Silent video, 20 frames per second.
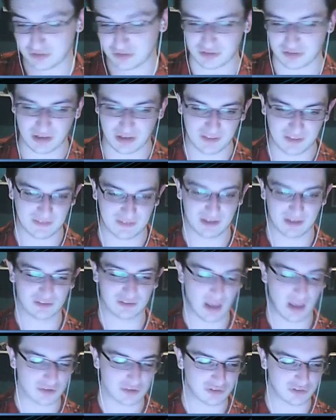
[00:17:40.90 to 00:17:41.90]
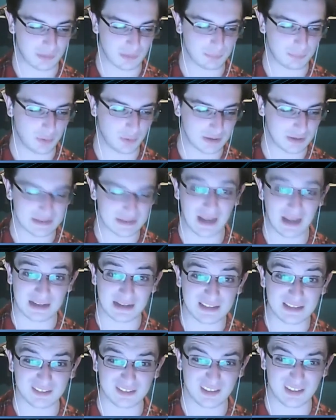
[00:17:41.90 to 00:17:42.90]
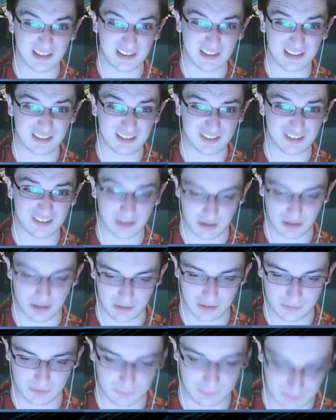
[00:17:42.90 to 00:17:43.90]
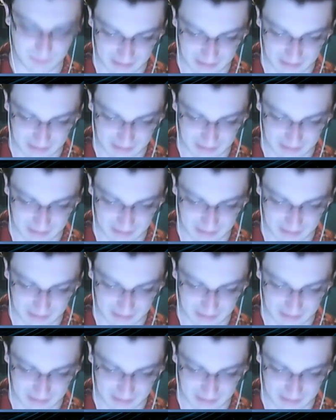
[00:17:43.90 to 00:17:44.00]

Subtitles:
question, I think at some point, yeah, it is going to hurt them.